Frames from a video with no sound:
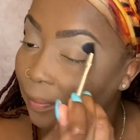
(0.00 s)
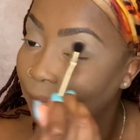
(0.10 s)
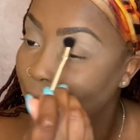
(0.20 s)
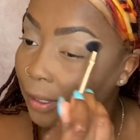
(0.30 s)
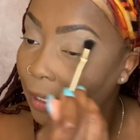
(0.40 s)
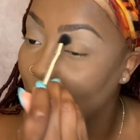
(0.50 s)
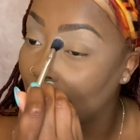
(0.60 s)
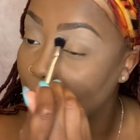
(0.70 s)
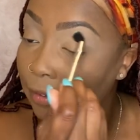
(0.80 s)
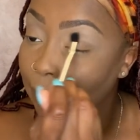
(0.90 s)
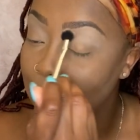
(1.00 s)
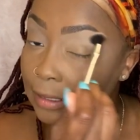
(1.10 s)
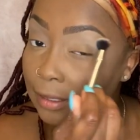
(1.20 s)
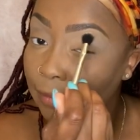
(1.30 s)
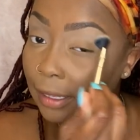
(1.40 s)
But yeah, I love
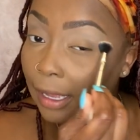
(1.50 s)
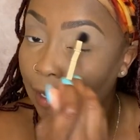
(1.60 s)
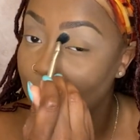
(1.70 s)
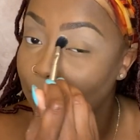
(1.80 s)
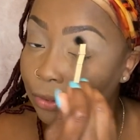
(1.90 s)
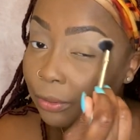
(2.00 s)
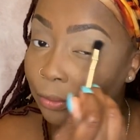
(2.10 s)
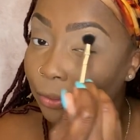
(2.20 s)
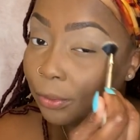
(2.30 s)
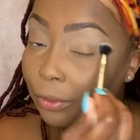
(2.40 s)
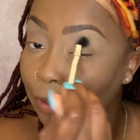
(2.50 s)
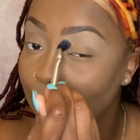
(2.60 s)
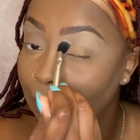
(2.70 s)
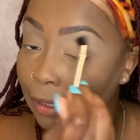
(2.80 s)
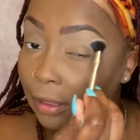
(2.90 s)
myself. Like, I truly
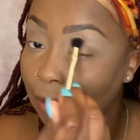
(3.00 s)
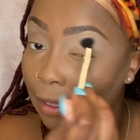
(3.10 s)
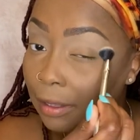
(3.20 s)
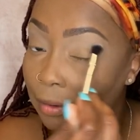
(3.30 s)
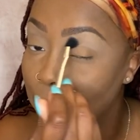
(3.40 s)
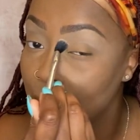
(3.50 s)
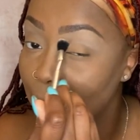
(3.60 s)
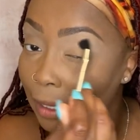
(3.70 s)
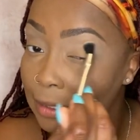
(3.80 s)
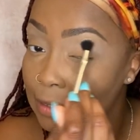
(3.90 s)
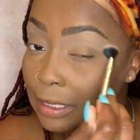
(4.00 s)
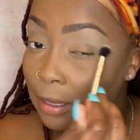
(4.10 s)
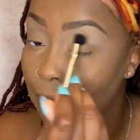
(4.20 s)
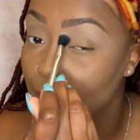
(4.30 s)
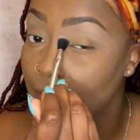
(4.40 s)
love
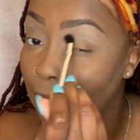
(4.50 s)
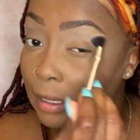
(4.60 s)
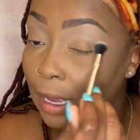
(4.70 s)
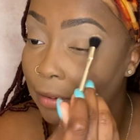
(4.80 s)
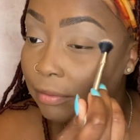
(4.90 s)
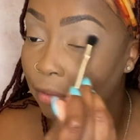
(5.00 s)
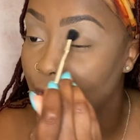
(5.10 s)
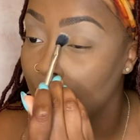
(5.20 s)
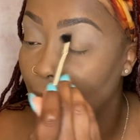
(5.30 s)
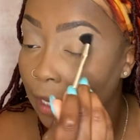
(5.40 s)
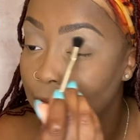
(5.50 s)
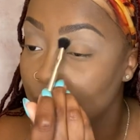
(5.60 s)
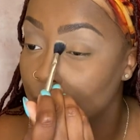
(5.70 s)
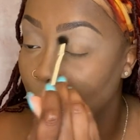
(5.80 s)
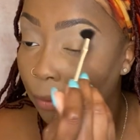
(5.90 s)
myself. Like, I've really gotten to
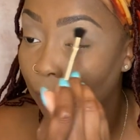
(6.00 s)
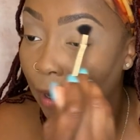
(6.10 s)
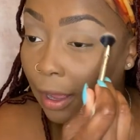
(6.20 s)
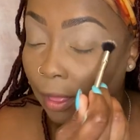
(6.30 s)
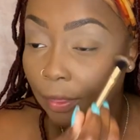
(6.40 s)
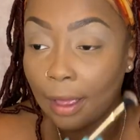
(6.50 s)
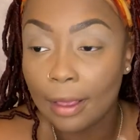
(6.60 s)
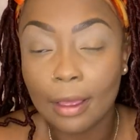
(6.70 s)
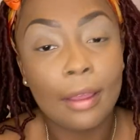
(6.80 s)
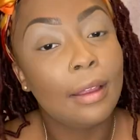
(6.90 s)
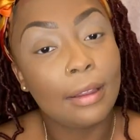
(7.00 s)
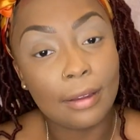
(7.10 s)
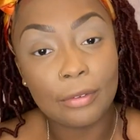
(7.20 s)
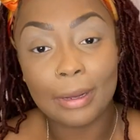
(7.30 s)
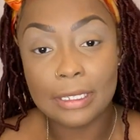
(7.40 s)
this point where I, like,
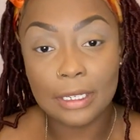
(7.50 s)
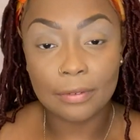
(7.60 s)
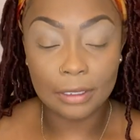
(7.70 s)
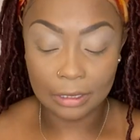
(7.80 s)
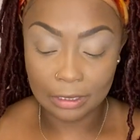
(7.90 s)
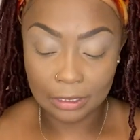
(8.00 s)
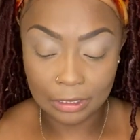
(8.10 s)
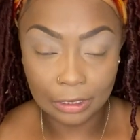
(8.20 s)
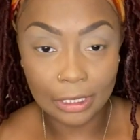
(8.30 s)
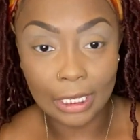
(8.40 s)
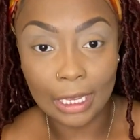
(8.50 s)
love myself unconditionally.